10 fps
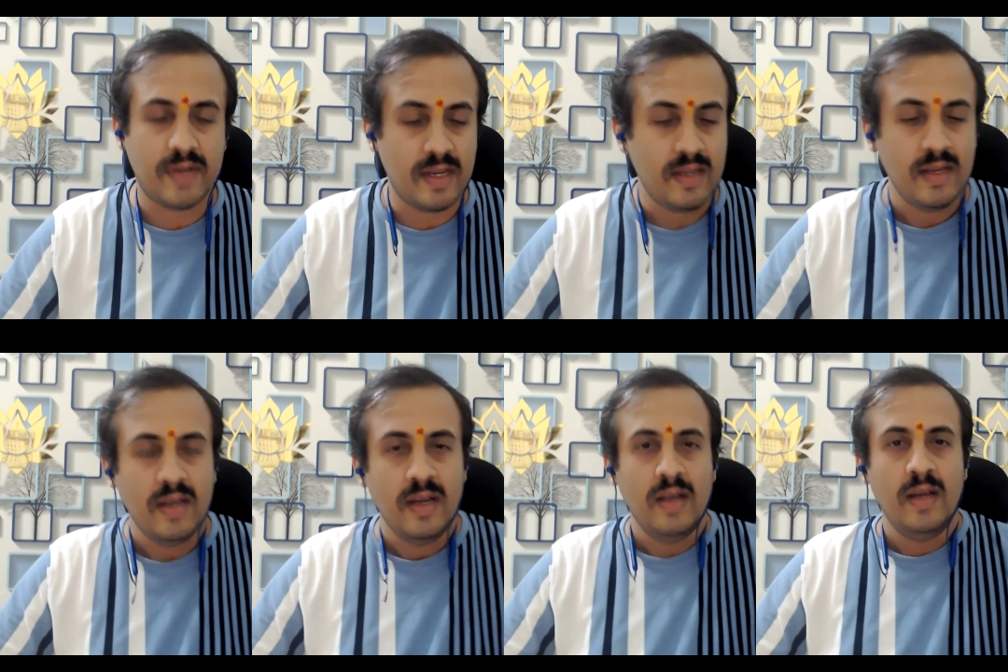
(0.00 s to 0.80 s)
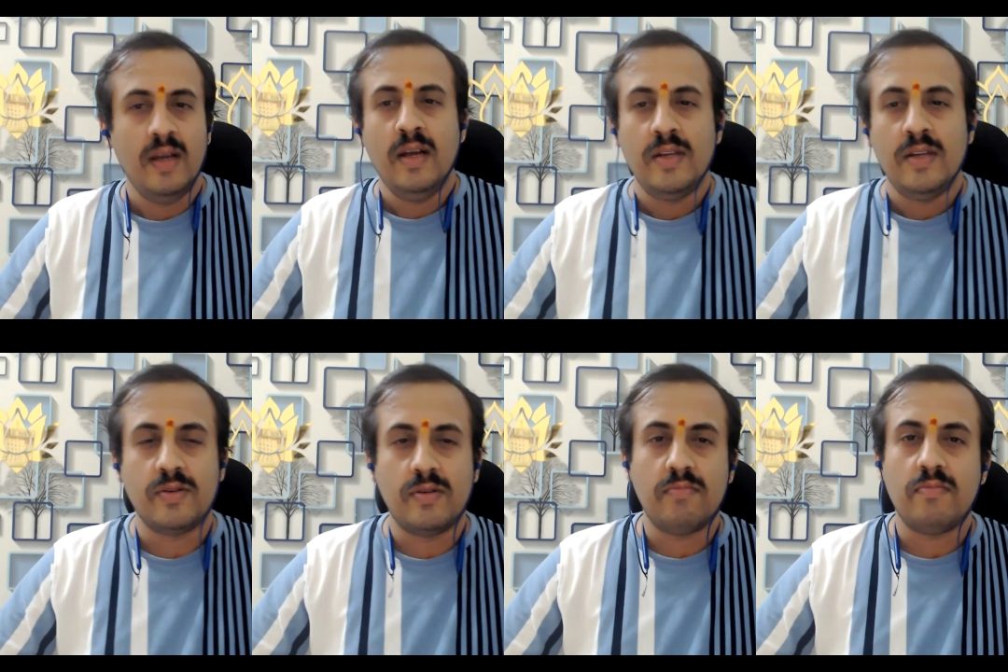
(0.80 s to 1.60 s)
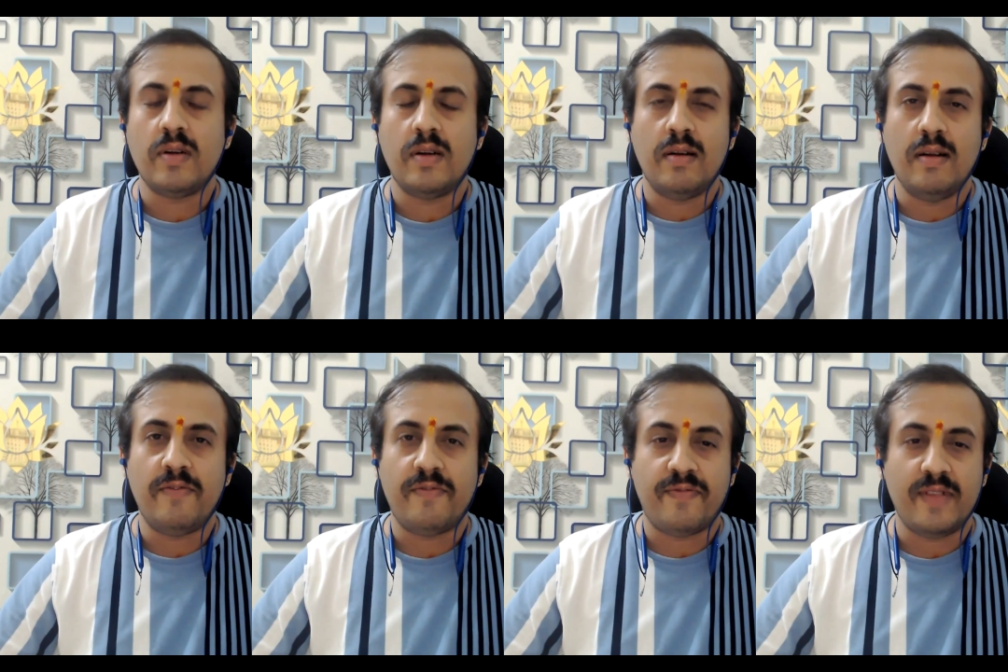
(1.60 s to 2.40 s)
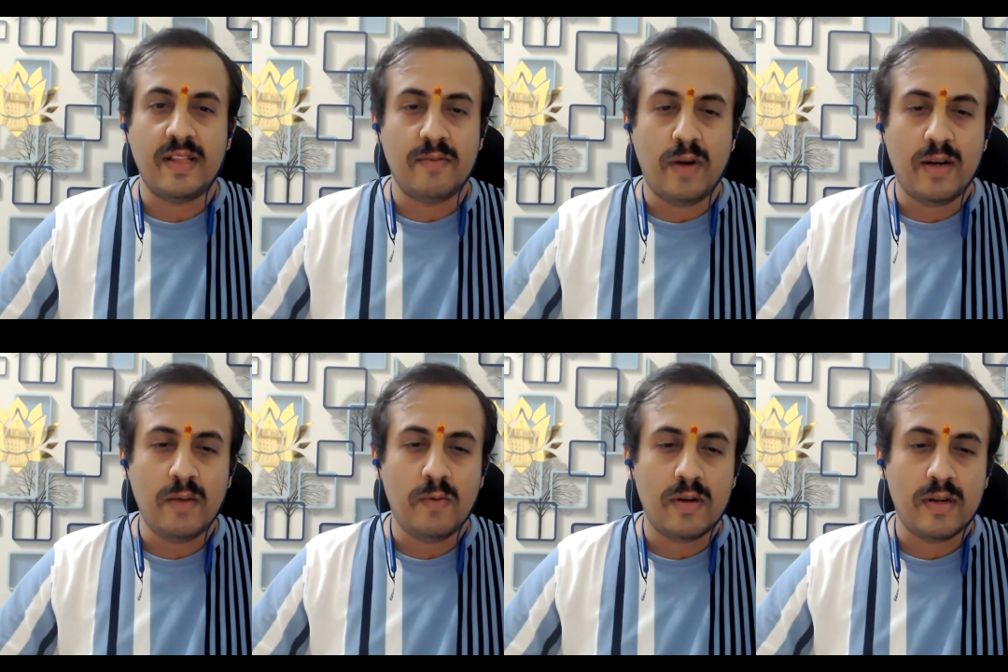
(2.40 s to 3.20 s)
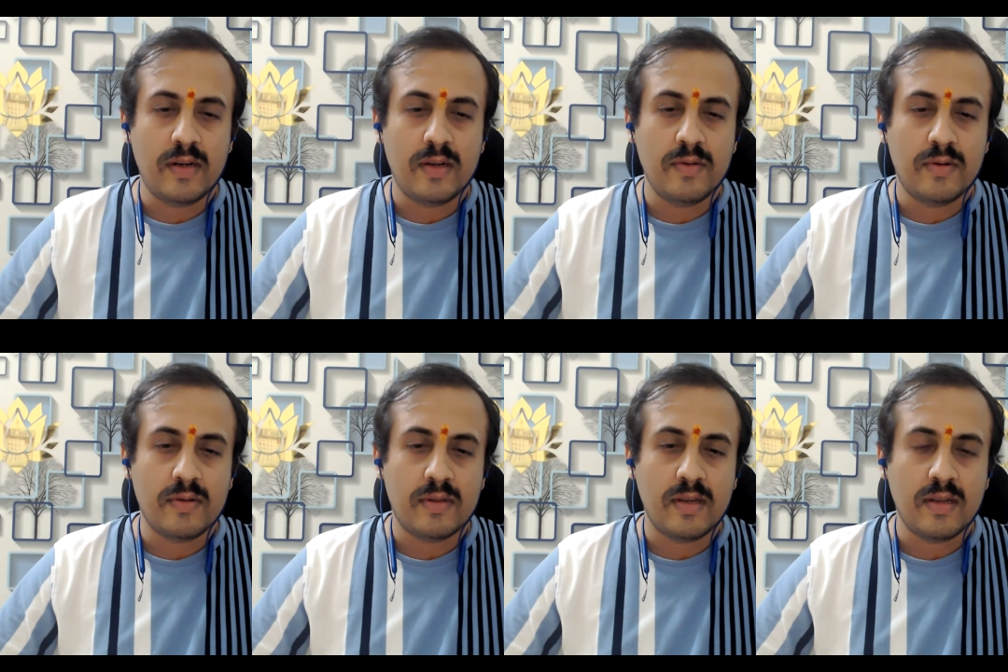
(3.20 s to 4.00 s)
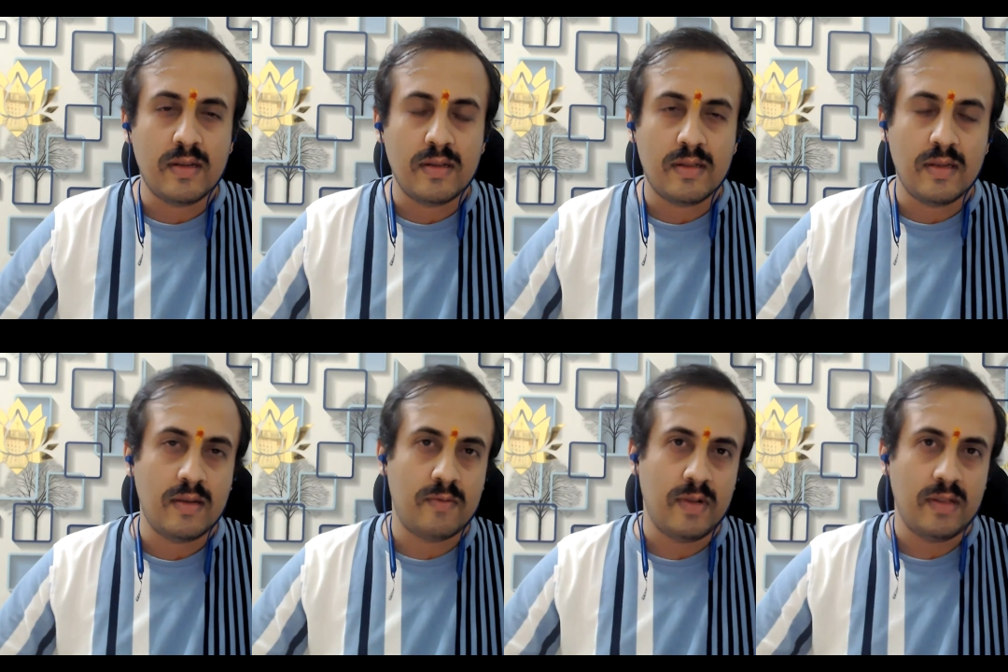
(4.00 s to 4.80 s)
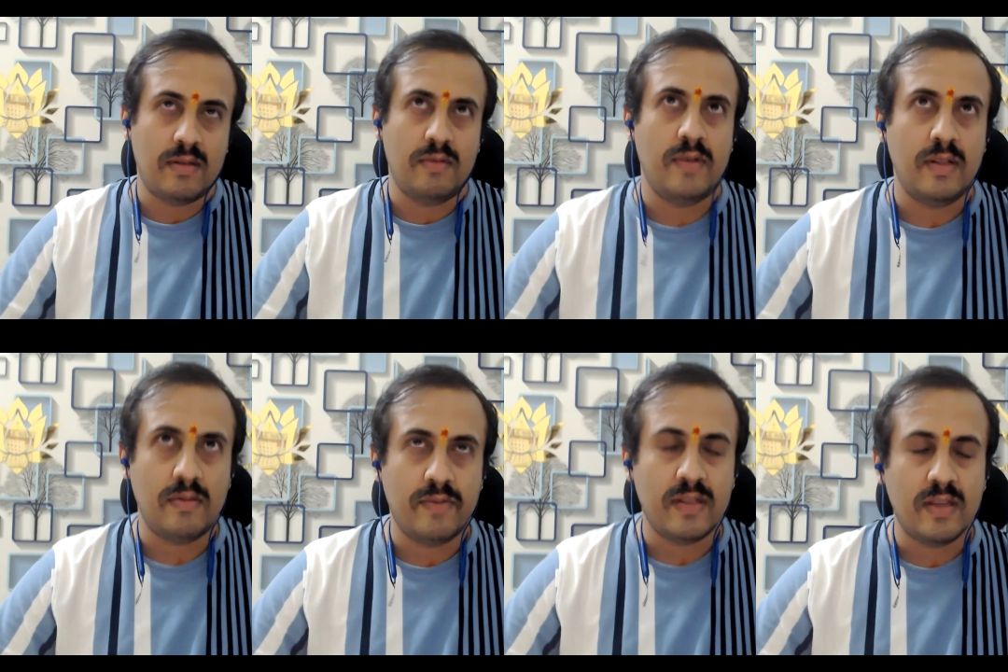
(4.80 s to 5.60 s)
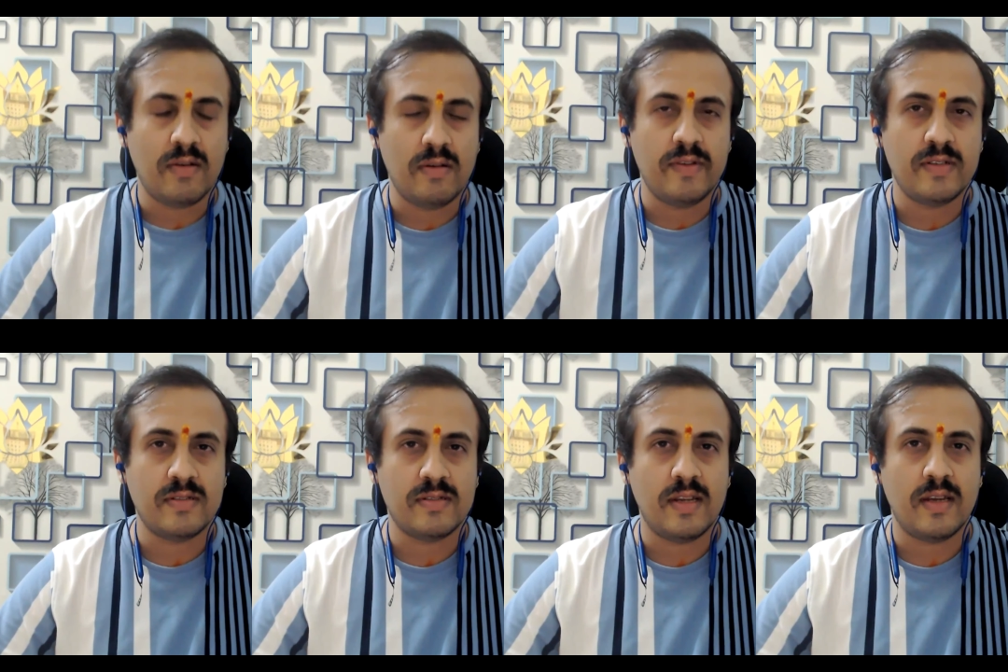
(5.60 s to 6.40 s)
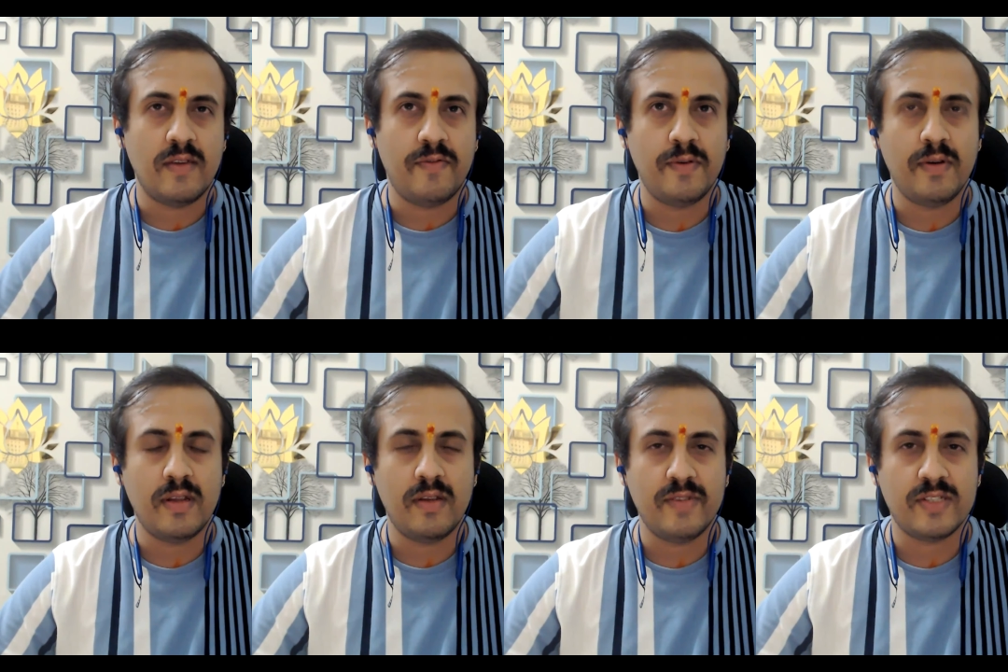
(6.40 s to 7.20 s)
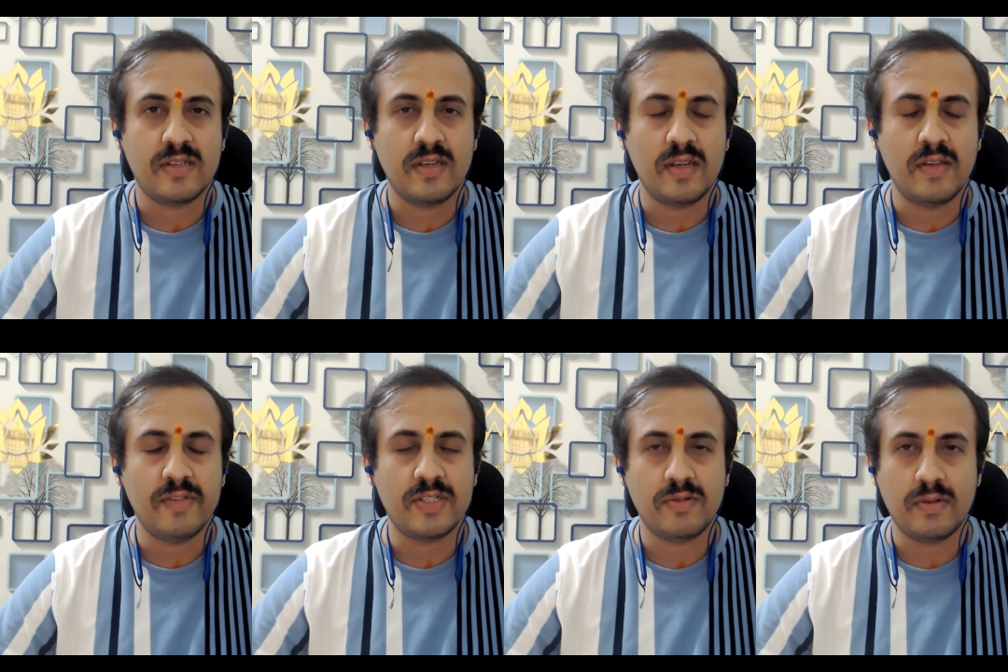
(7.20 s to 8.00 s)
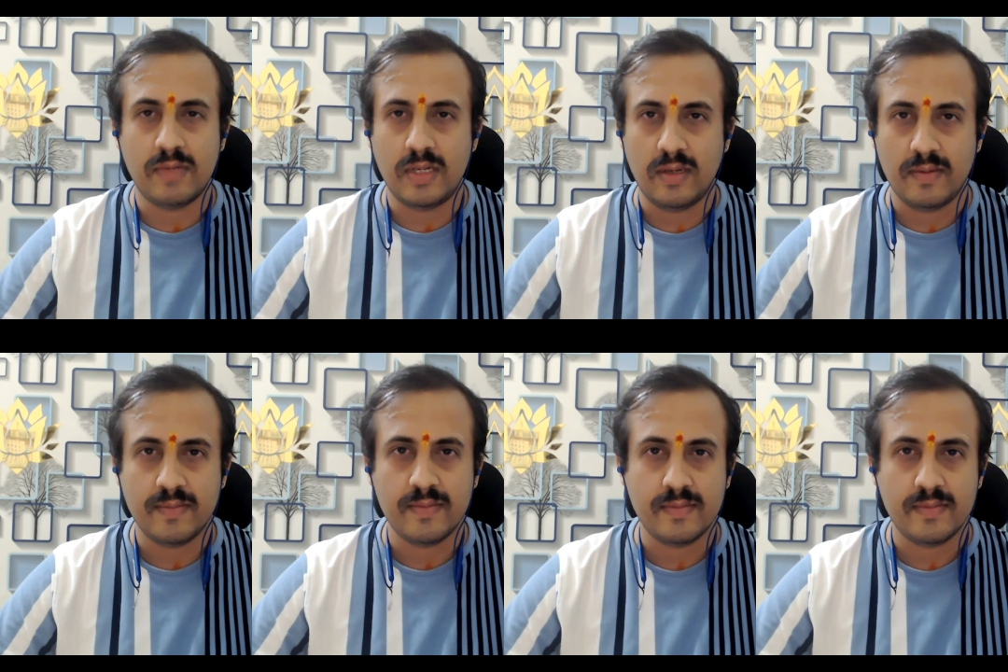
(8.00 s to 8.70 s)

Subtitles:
Okay. So what I wanted you to think one thing always is like, if you are investing, invest your money.